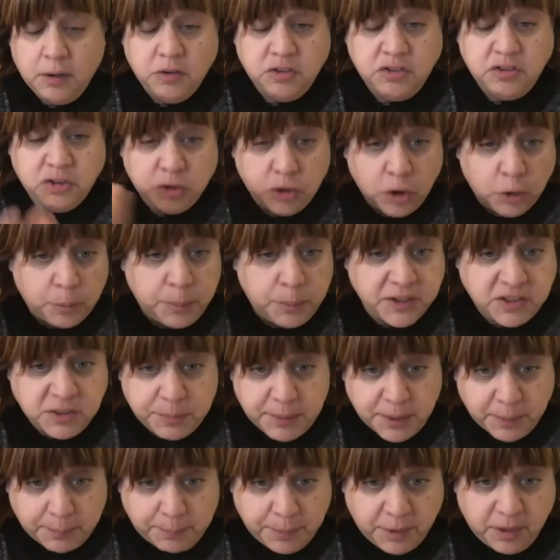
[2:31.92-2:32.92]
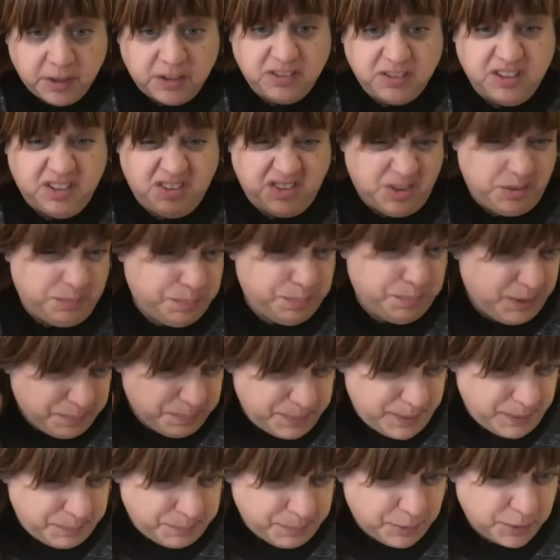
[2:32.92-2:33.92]
so much about books because you're book
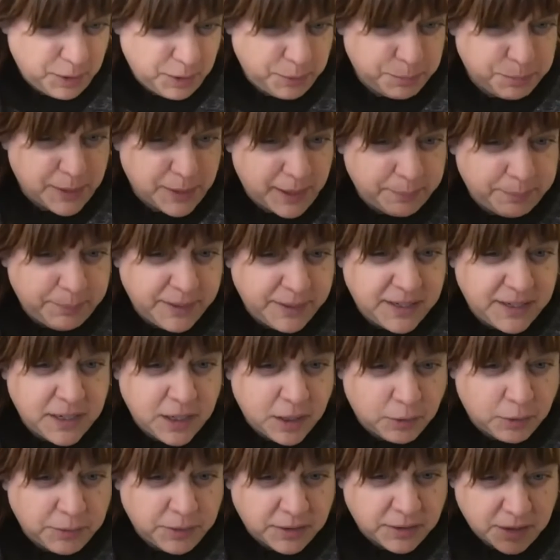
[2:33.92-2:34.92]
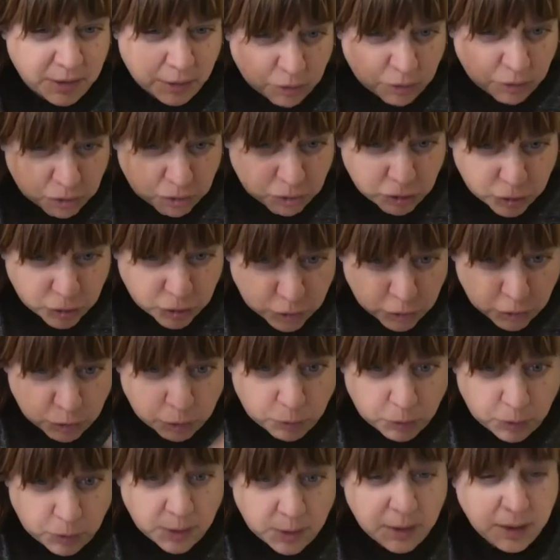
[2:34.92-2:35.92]
people, you probably know that there's
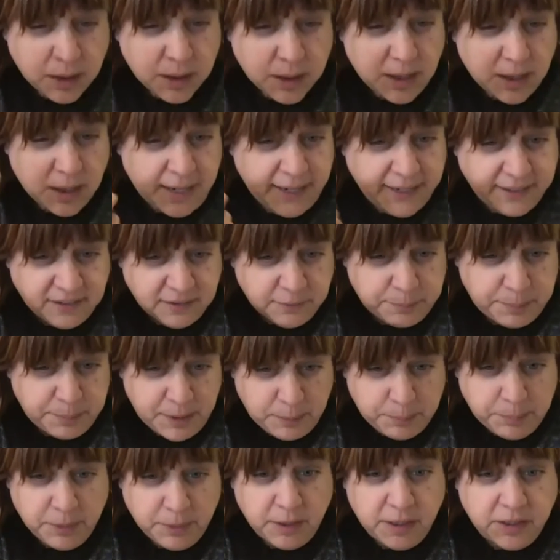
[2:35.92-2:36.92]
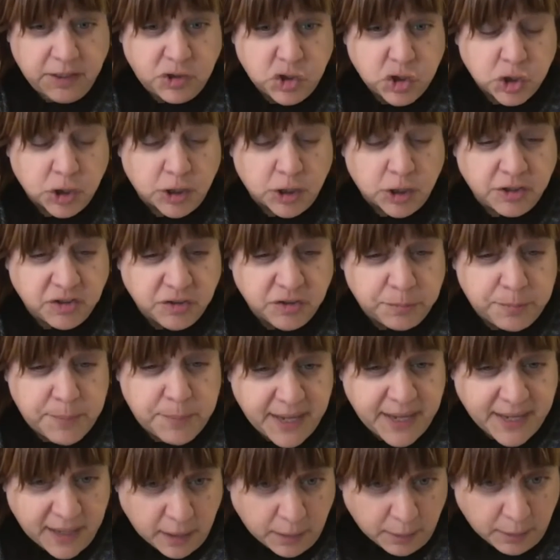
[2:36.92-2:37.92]
two kinds of people in charge of
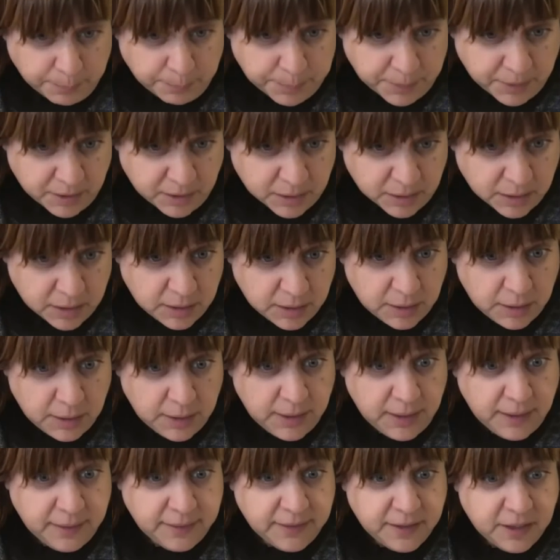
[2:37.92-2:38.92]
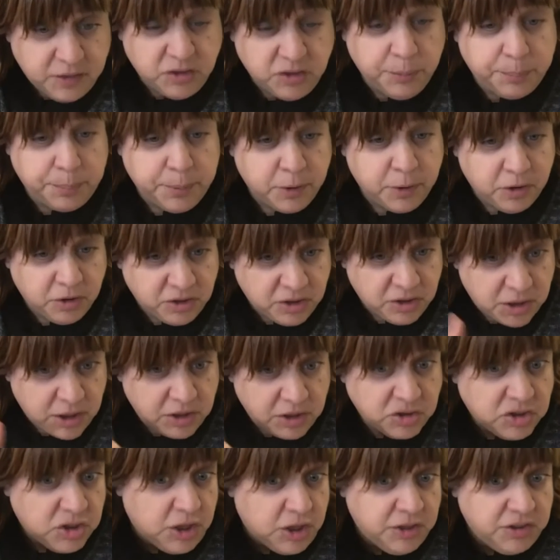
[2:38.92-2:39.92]
making a book. There's a person
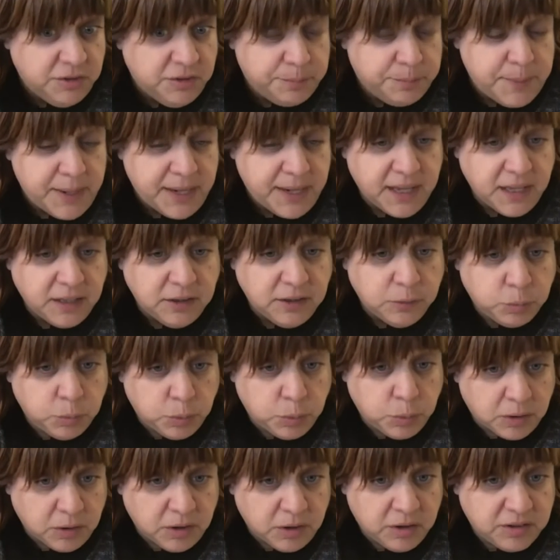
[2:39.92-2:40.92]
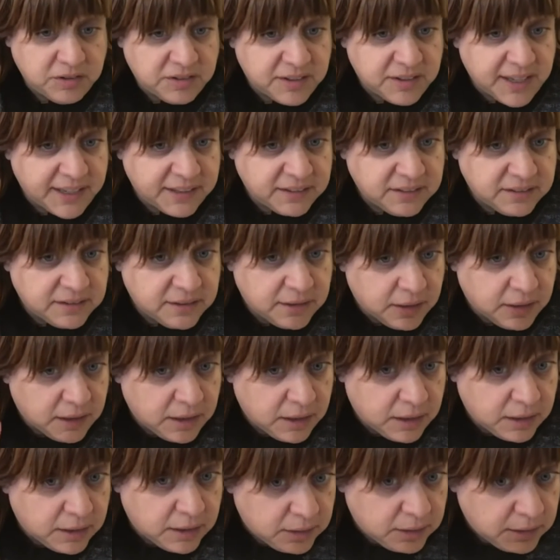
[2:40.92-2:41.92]
in charge of making the words. That's
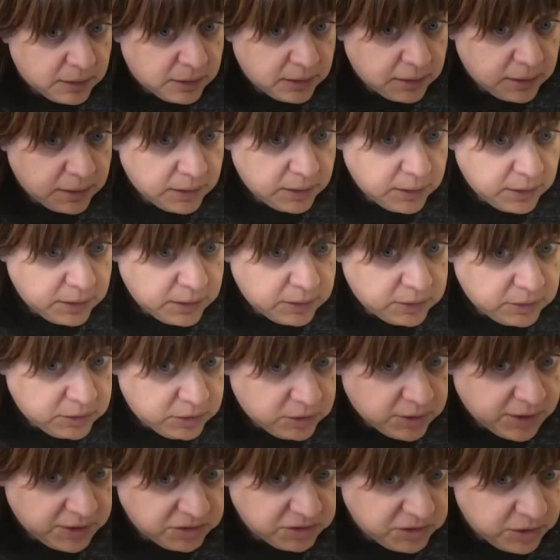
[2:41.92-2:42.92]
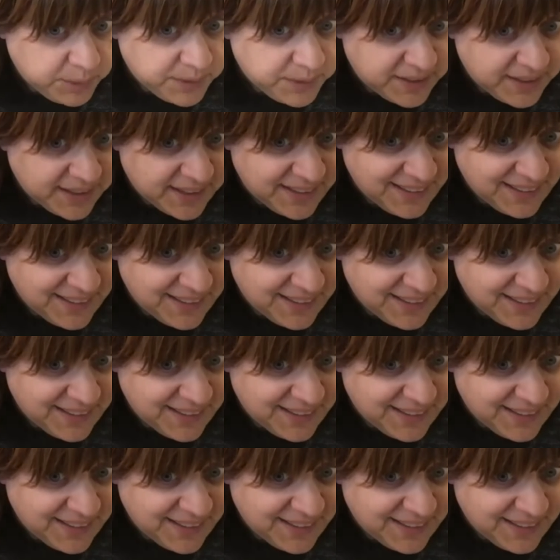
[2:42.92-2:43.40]
the Do you guys know what that